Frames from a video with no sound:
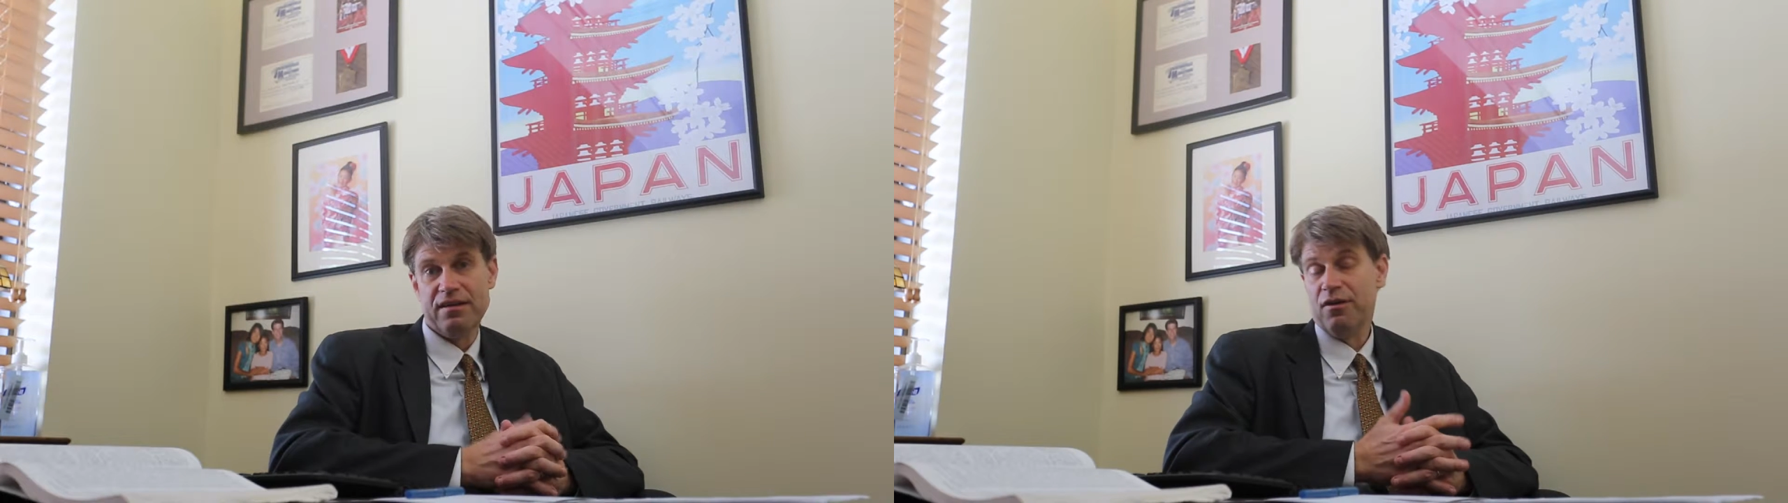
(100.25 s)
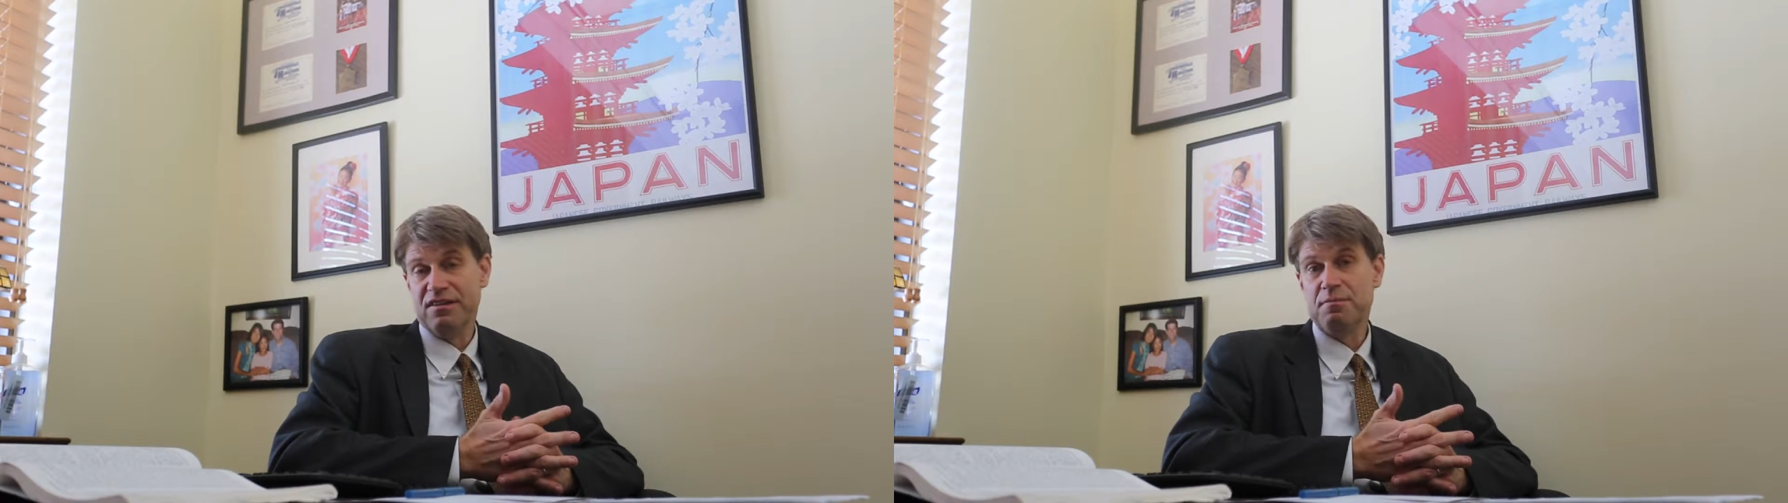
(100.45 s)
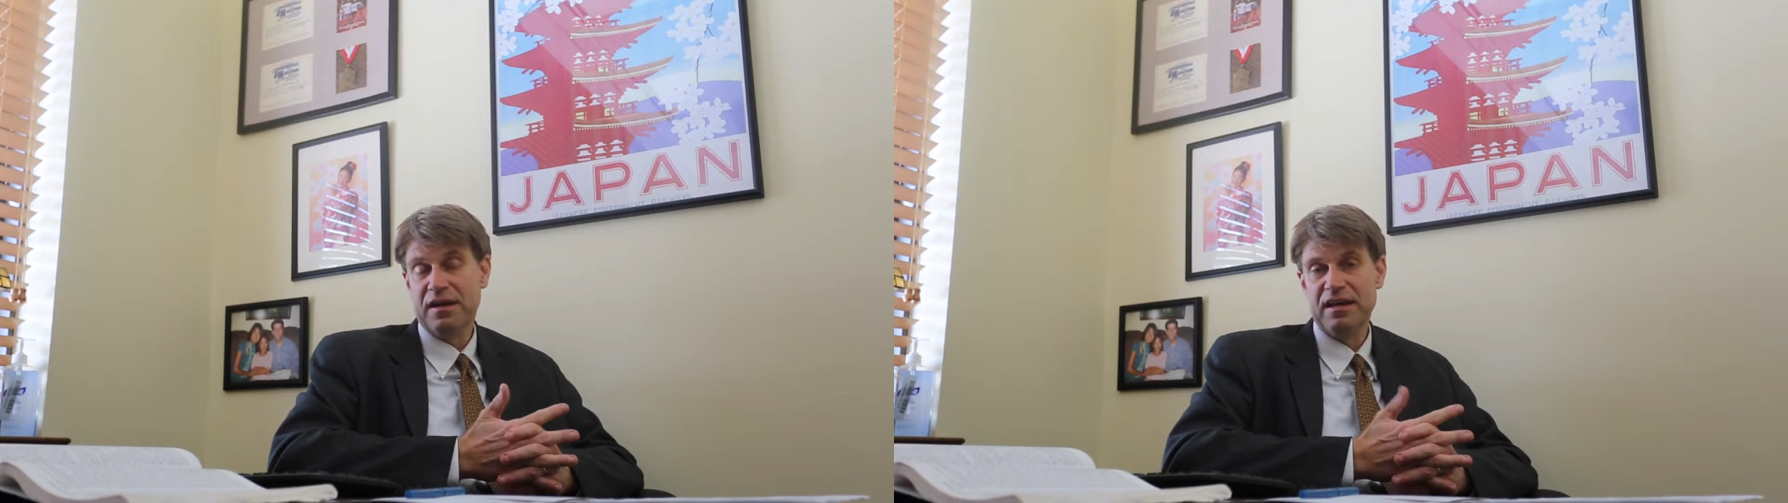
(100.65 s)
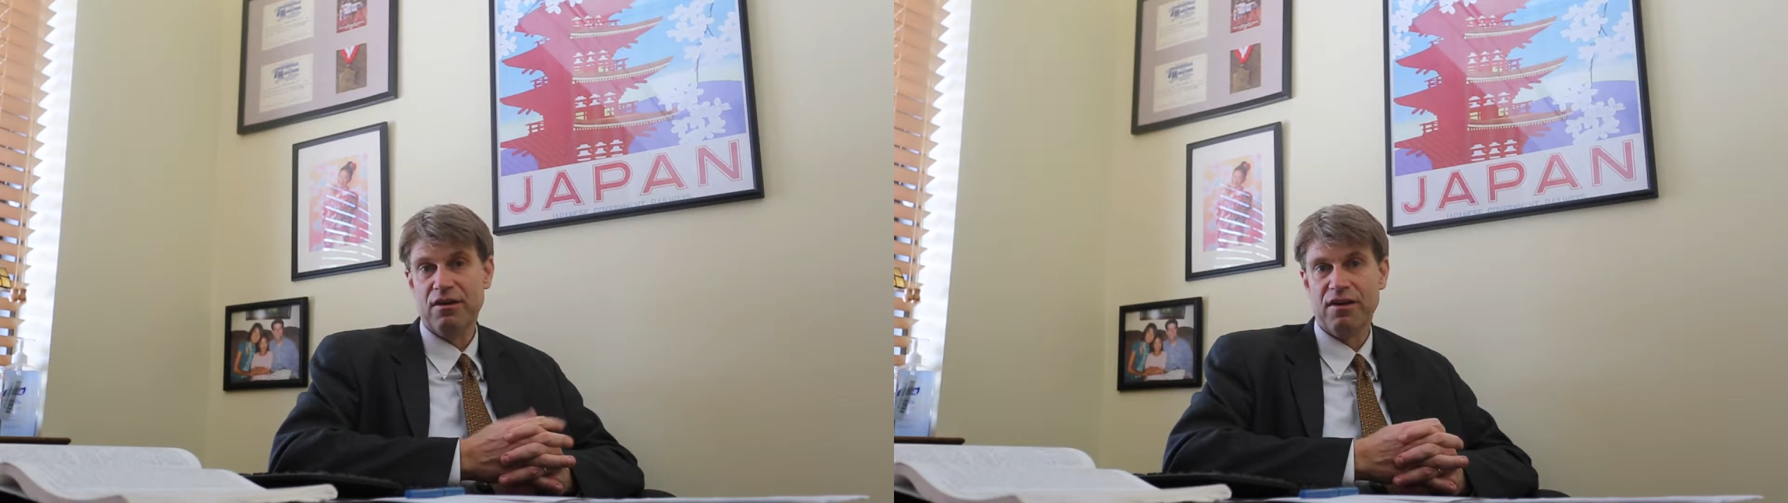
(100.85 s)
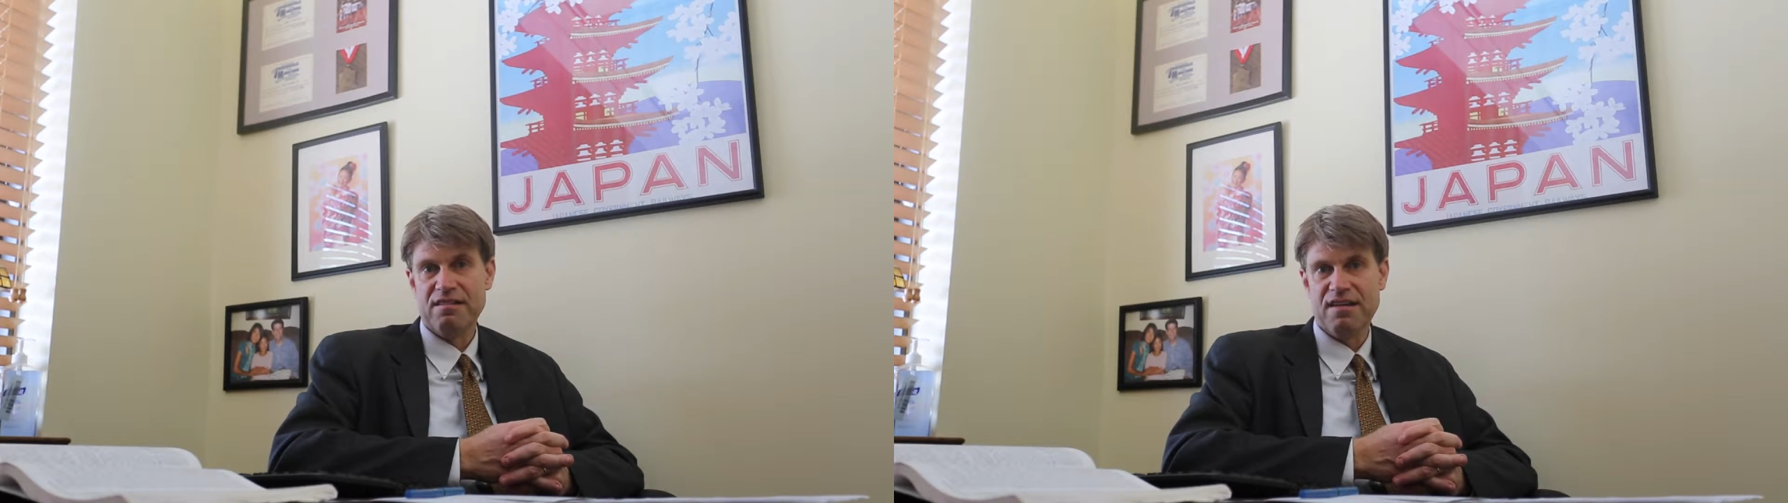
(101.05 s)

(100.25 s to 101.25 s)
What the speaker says: it's been a year in